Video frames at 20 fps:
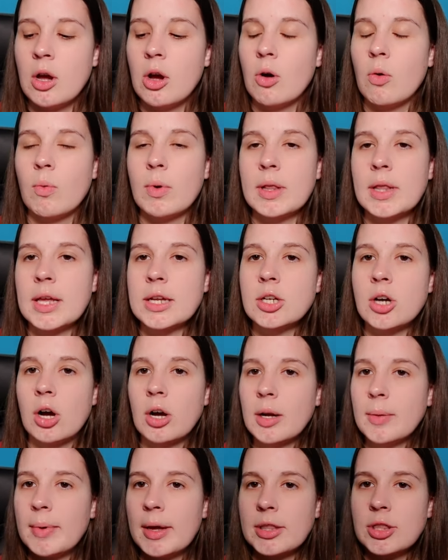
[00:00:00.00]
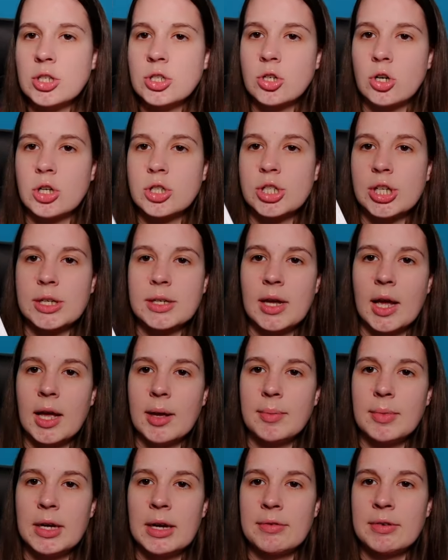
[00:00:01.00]
When they talk about the charging
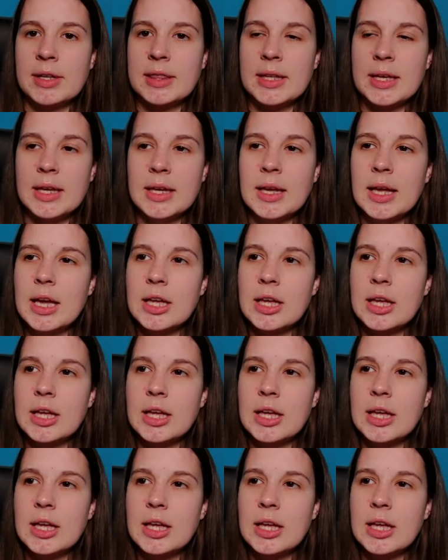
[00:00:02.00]
time and everything,